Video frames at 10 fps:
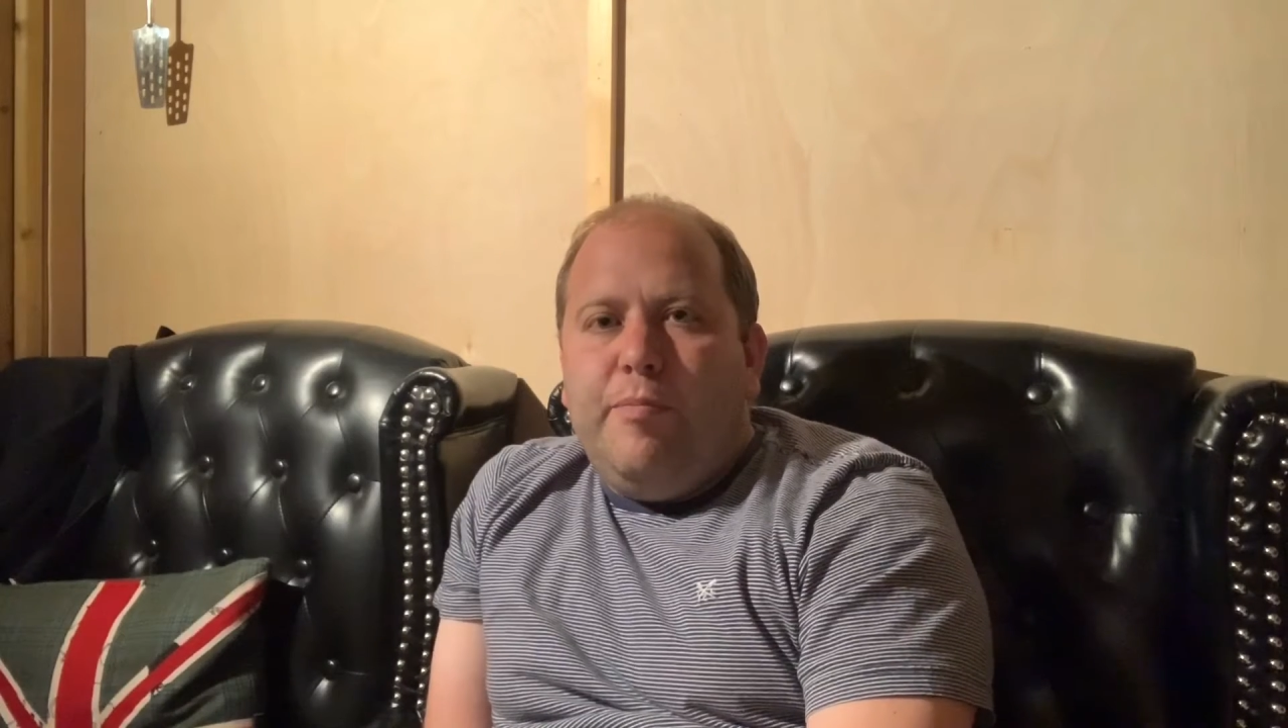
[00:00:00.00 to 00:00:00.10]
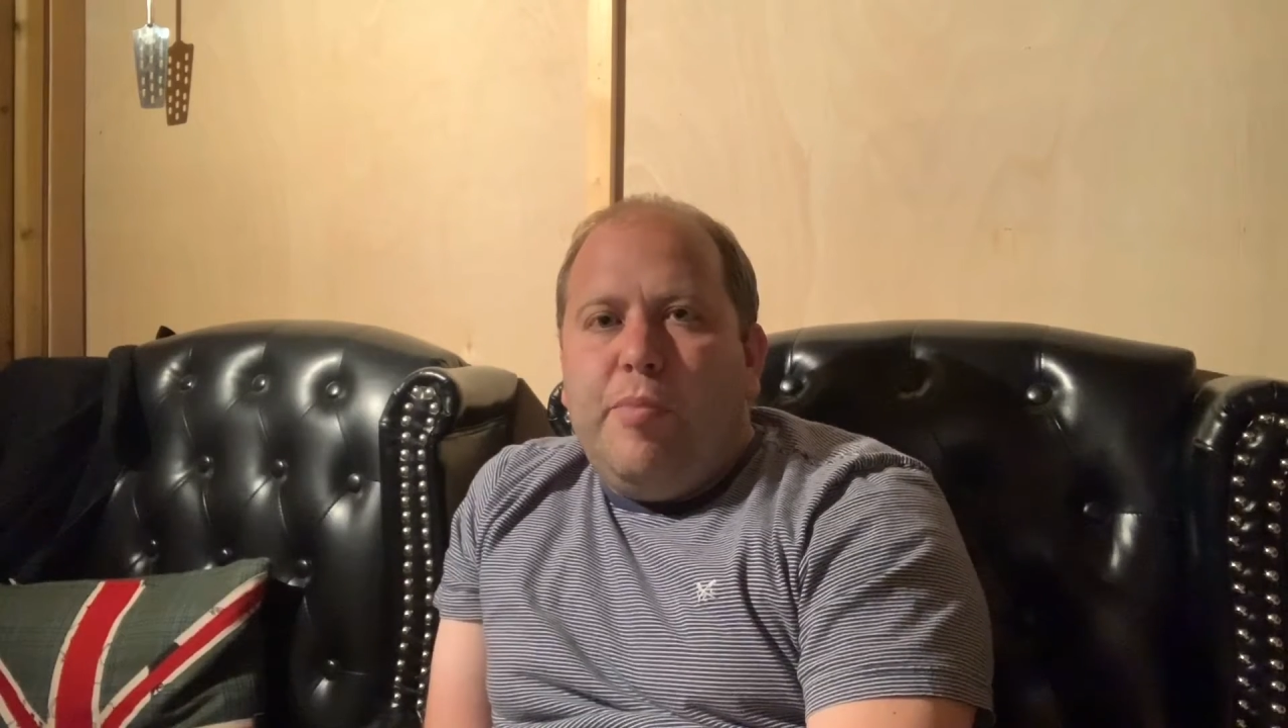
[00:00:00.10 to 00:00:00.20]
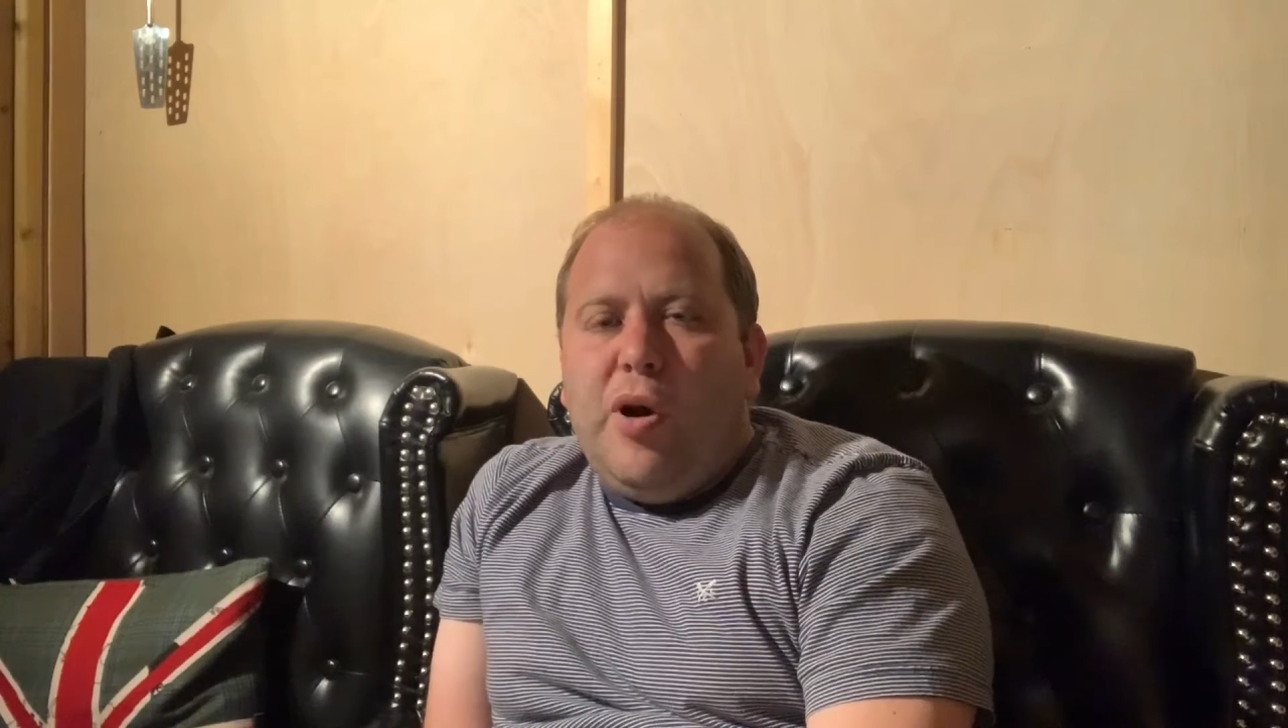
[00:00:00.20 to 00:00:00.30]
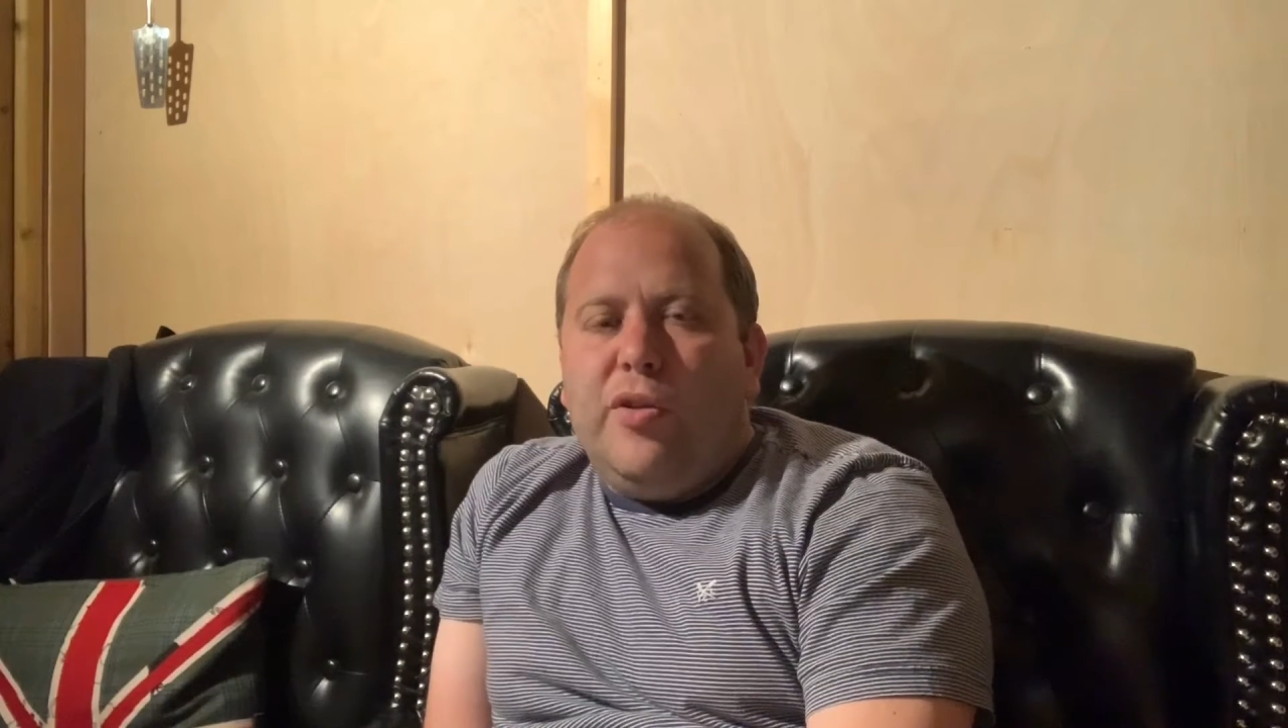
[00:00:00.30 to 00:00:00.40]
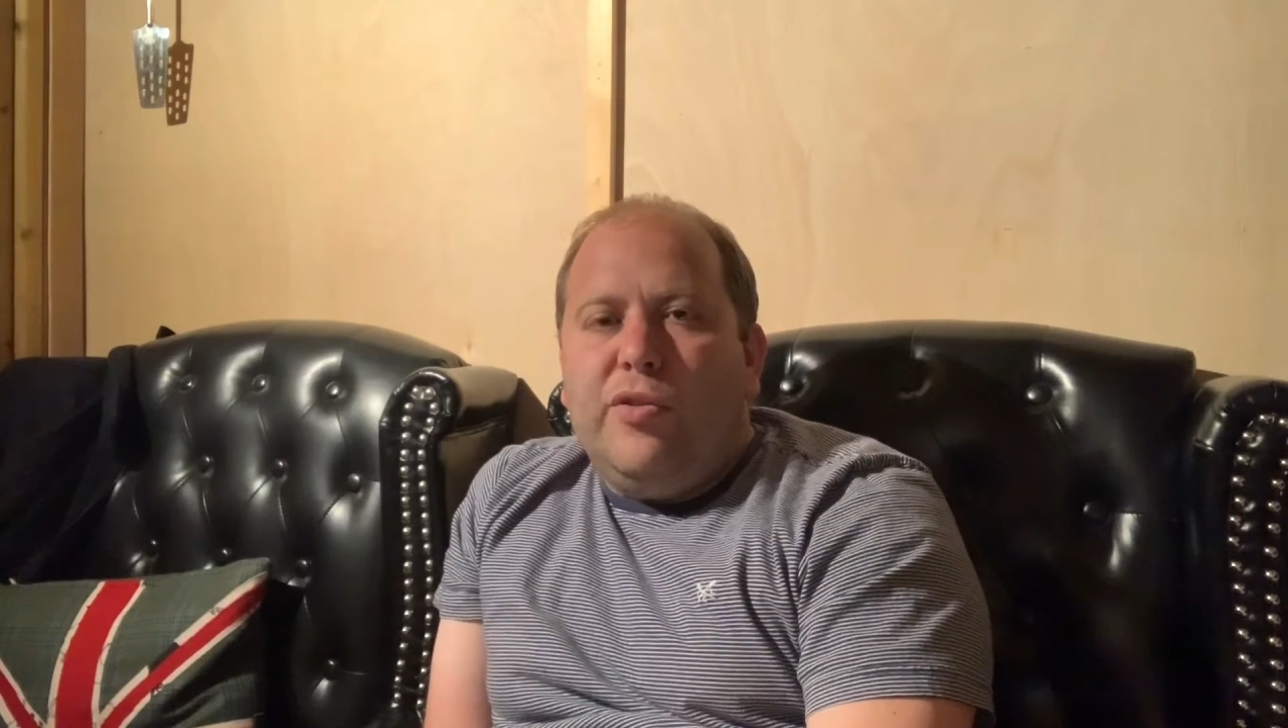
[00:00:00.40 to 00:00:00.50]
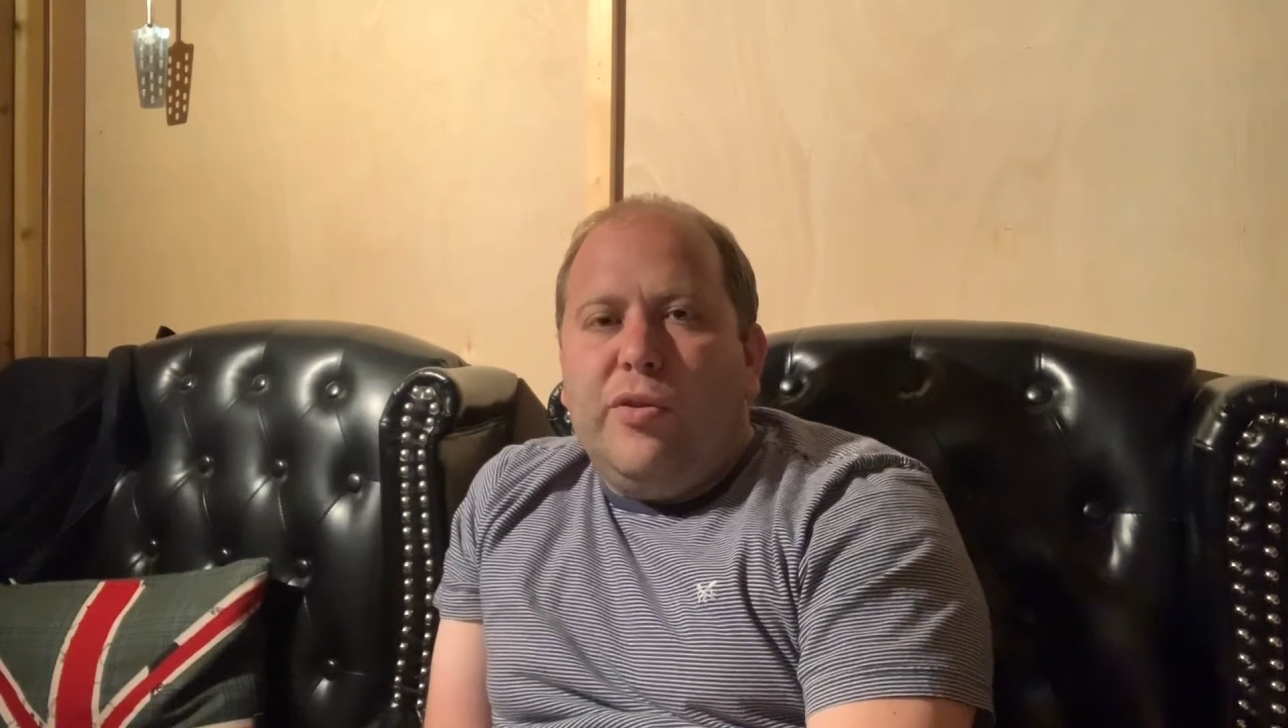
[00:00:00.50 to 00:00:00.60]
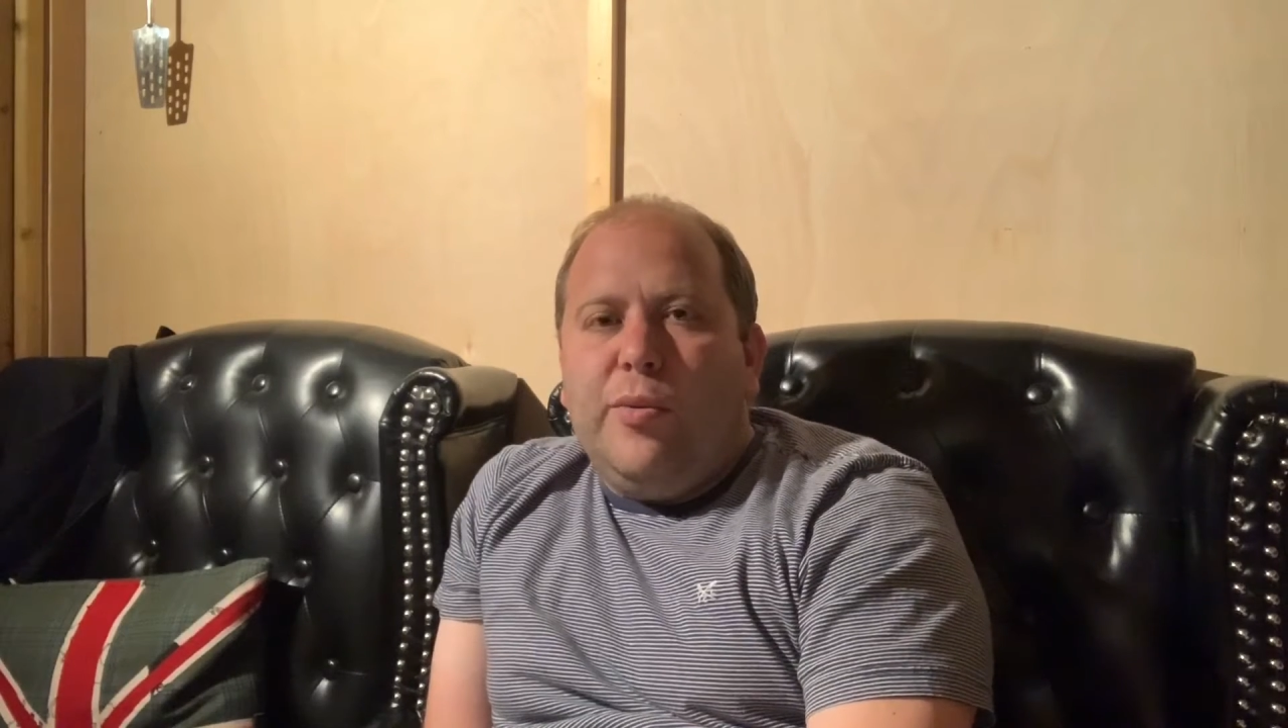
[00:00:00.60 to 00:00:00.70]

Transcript: bar tour